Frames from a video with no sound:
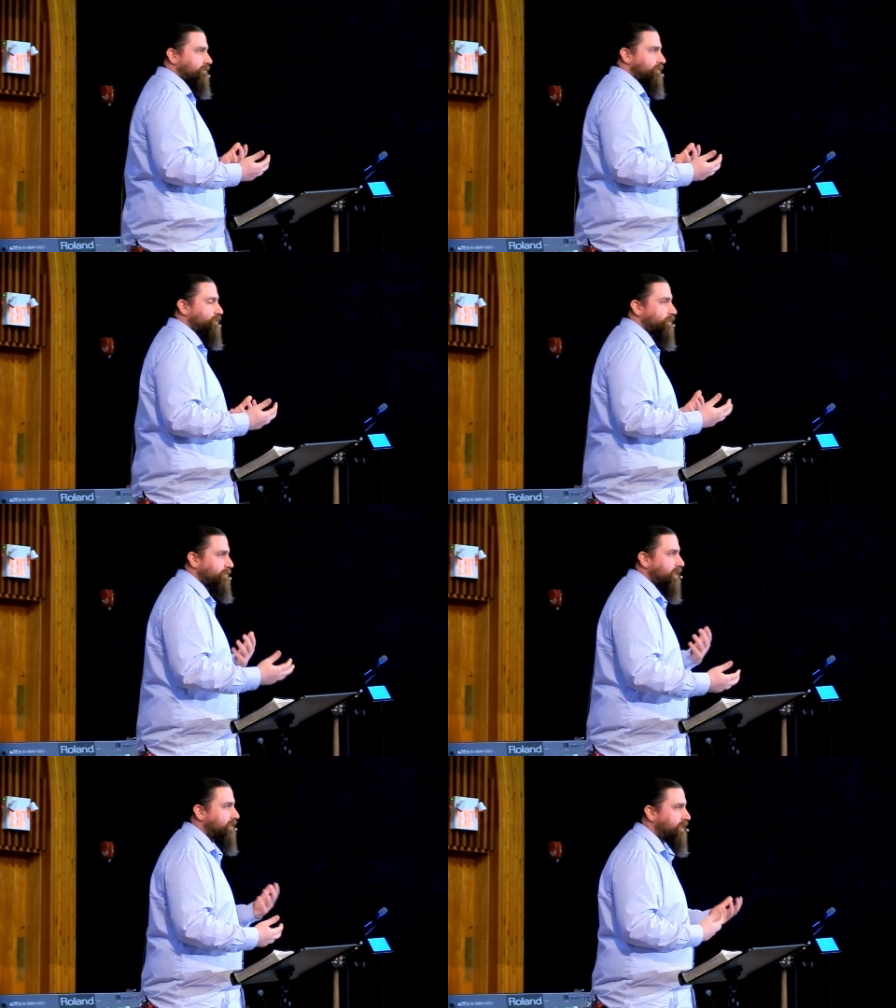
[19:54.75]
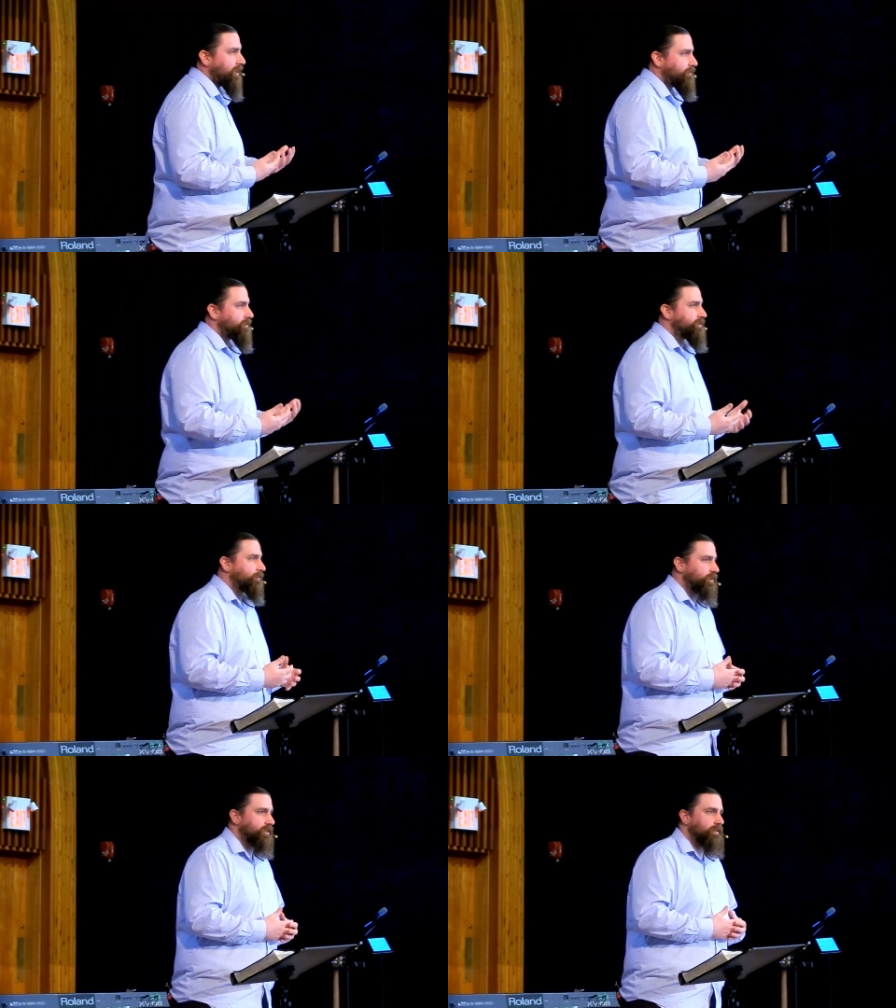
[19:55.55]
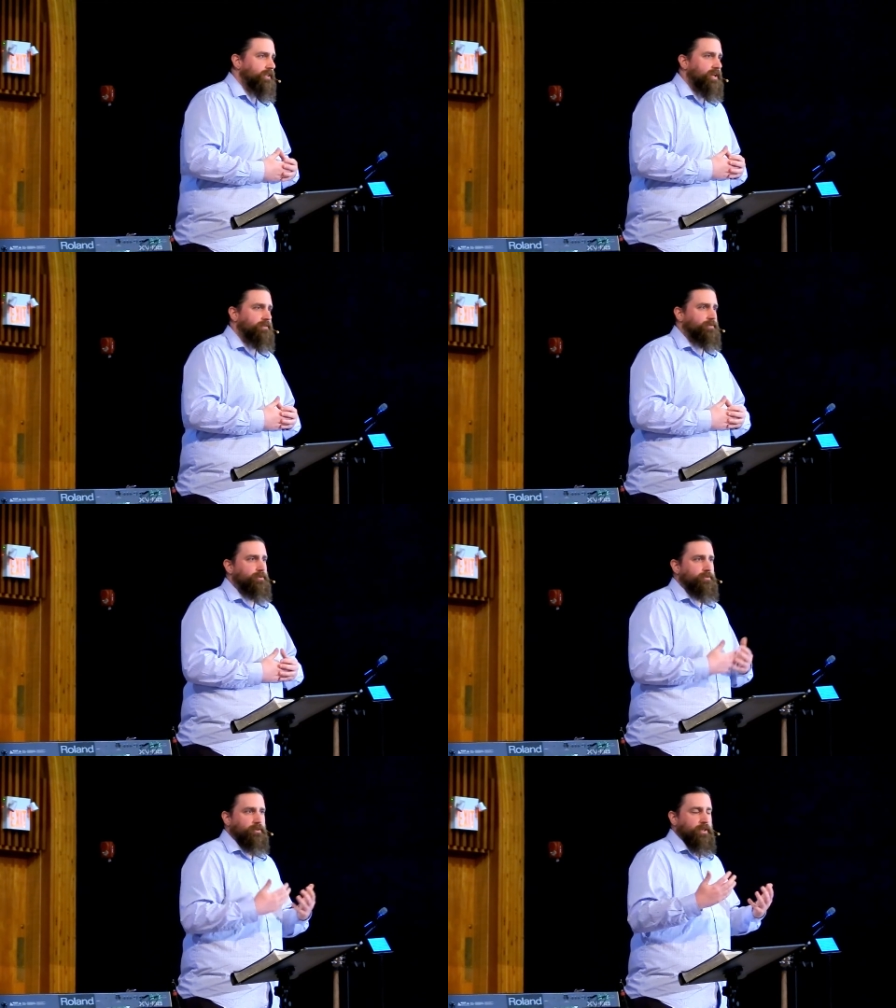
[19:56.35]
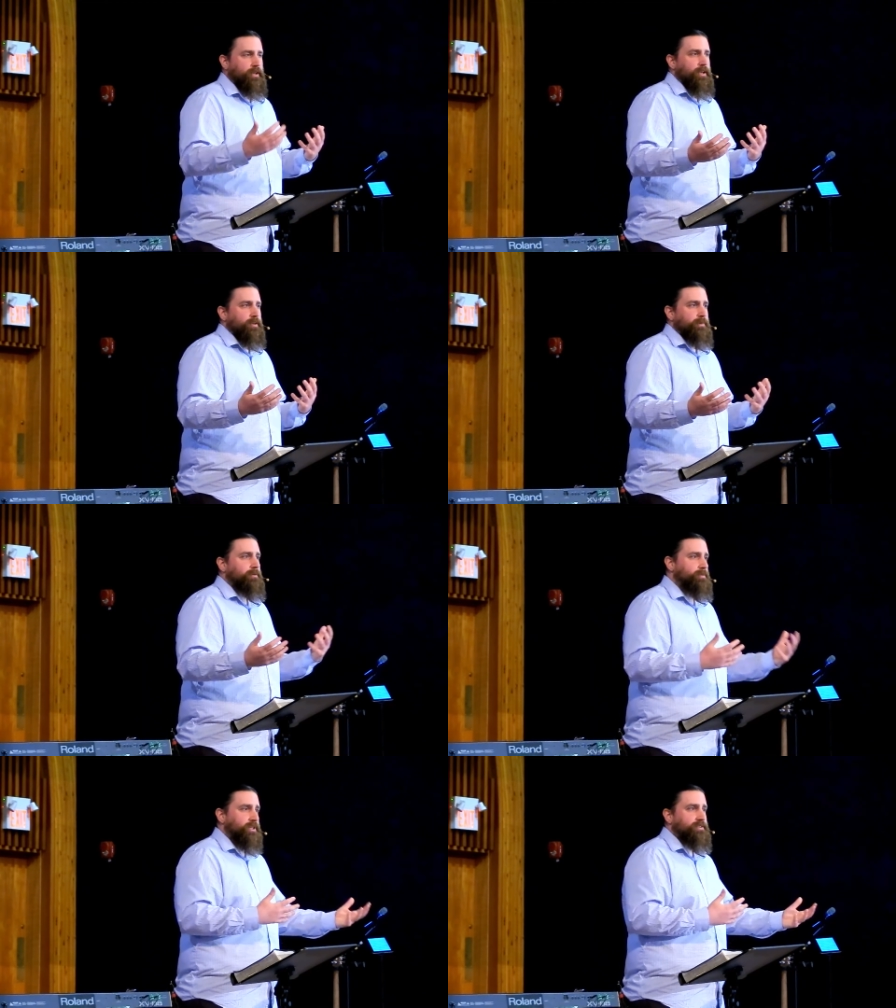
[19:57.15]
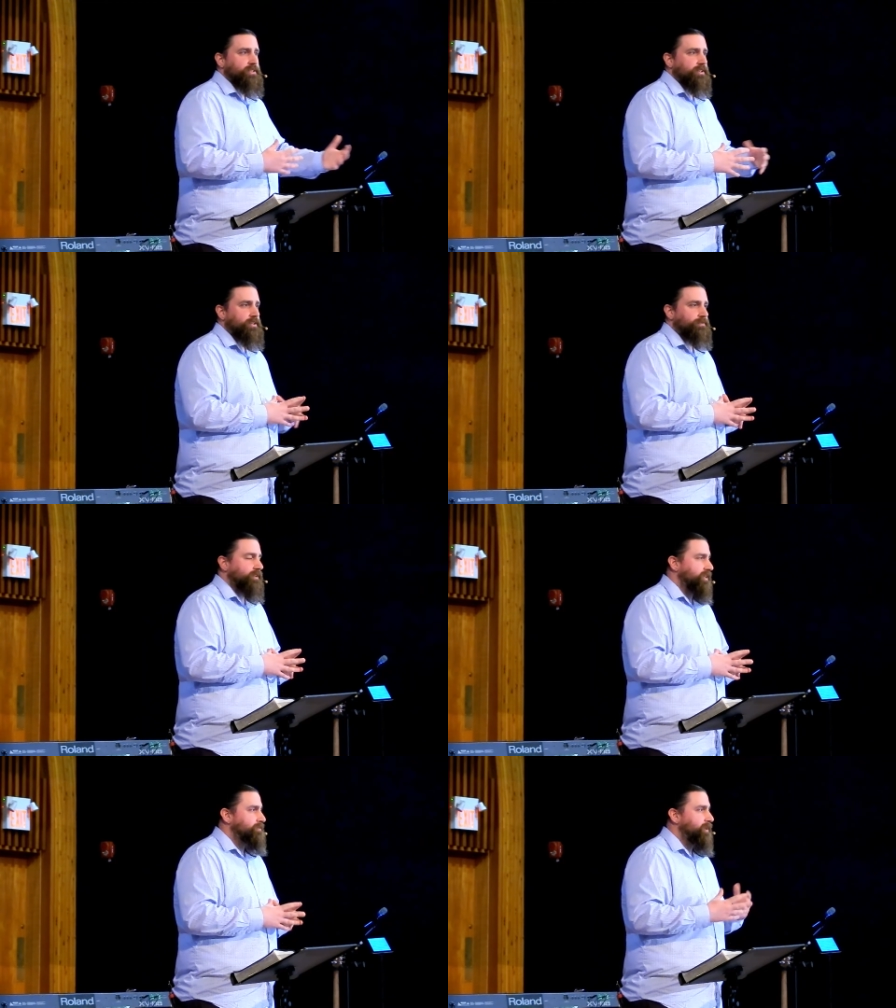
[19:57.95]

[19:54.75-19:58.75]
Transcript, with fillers: So we might encounter someone in our life who maybe believes something different than us.